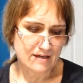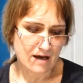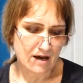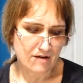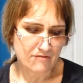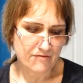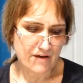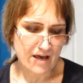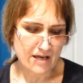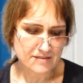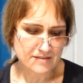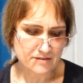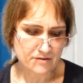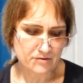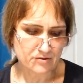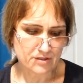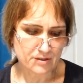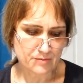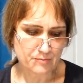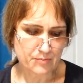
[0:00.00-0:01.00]
are
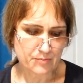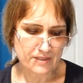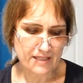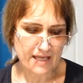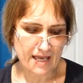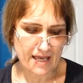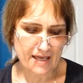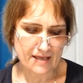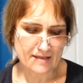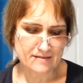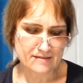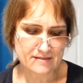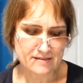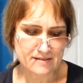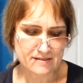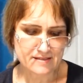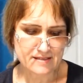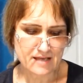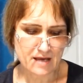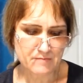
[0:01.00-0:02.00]
vascular
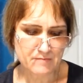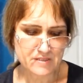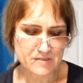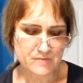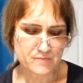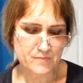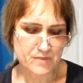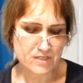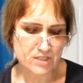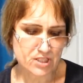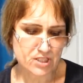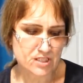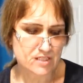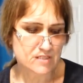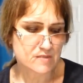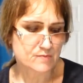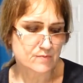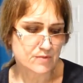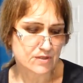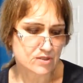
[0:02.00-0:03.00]
plants, some
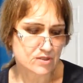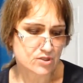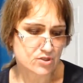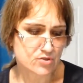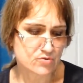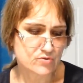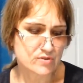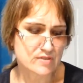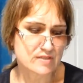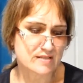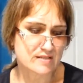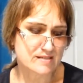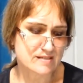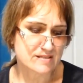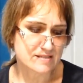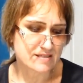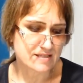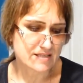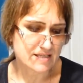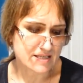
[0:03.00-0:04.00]
species produce
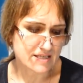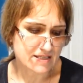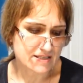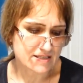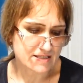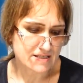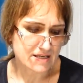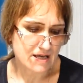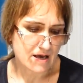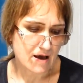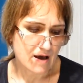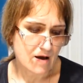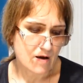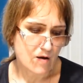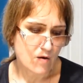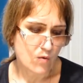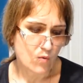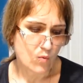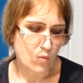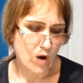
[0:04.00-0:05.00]
seeds
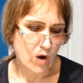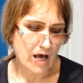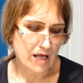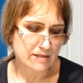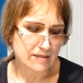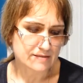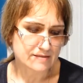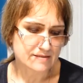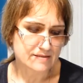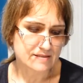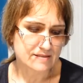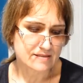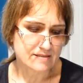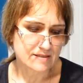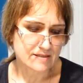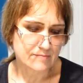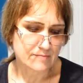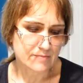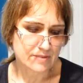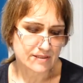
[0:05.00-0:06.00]
while the
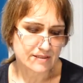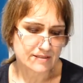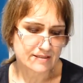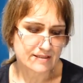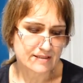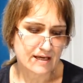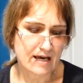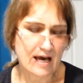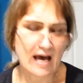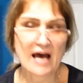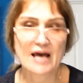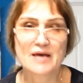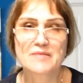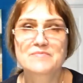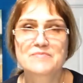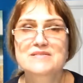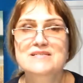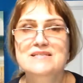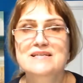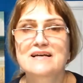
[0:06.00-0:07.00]
simpler
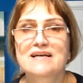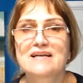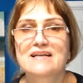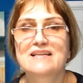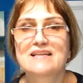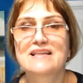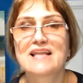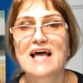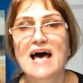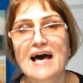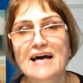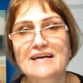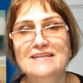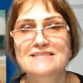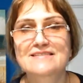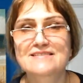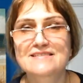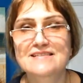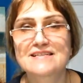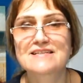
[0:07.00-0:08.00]
types lack
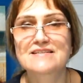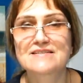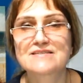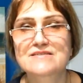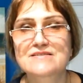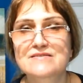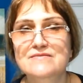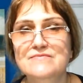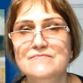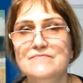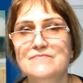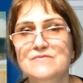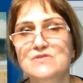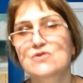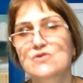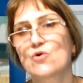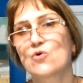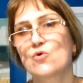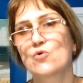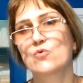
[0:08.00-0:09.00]
seeds.
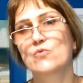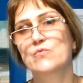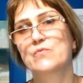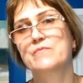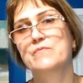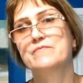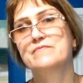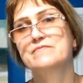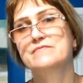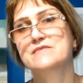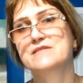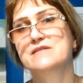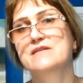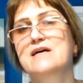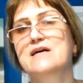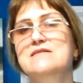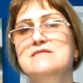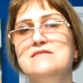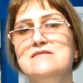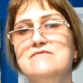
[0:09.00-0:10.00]
So, the
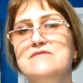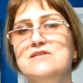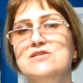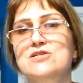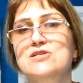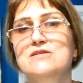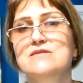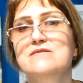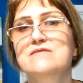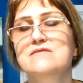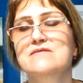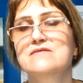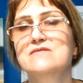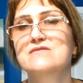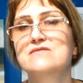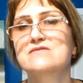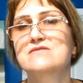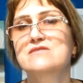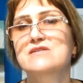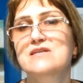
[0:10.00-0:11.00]
next division,
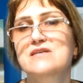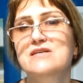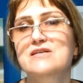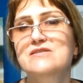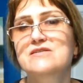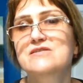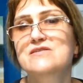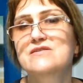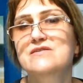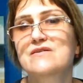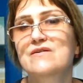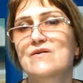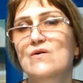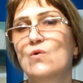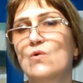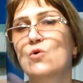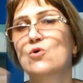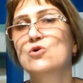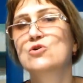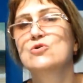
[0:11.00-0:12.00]
seeds
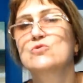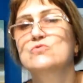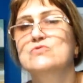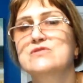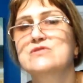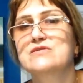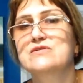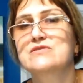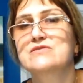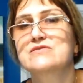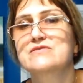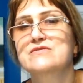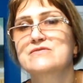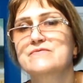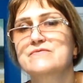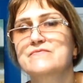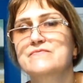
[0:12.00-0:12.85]
or no seeds?